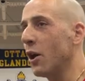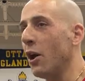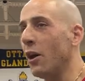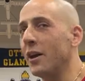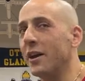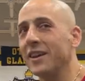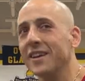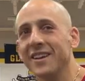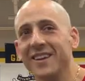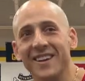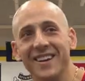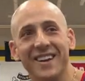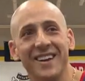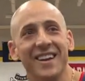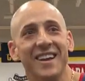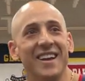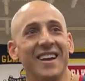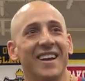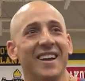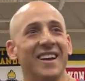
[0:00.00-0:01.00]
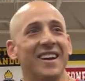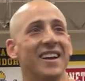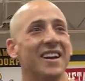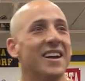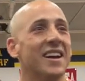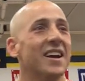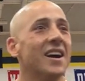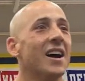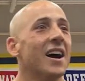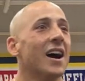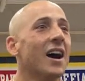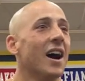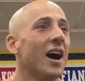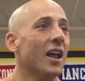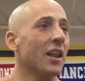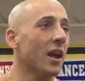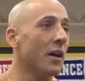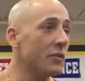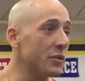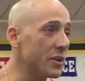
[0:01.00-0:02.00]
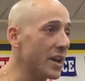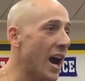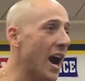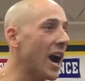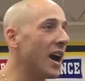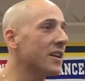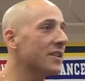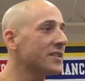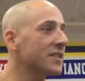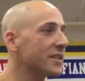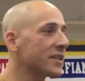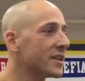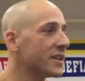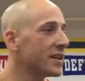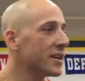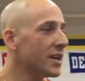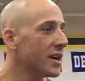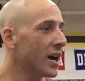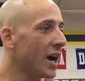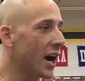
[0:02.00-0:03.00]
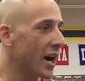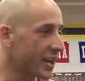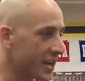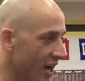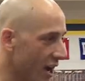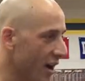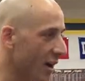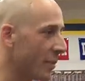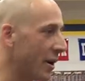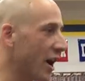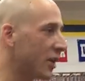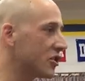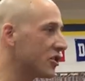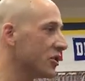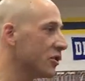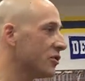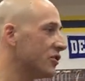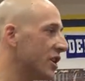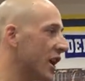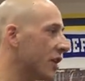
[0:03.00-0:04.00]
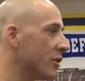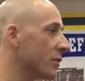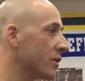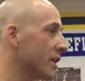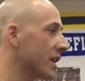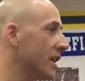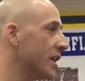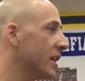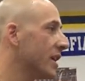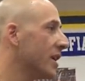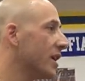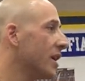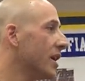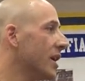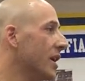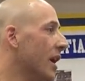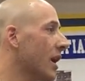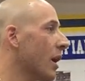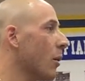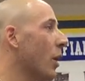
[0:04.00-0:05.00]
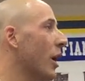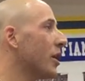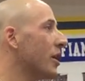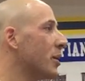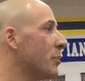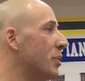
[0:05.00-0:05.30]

calling. I love you guys. I care about you genuinely and I want